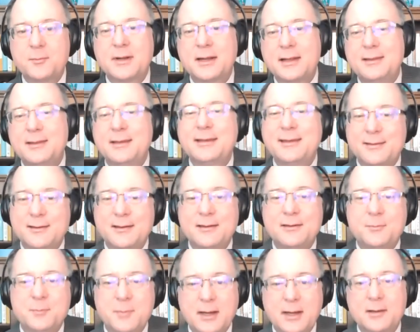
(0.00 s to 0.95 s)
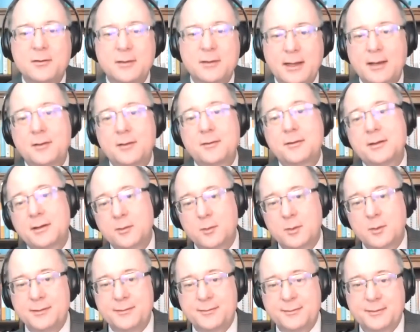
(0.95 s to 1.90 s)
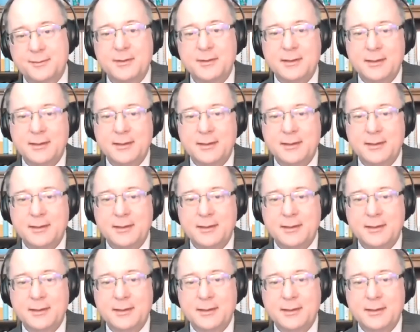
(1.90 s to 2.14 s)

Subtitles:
but I think it's better now than it was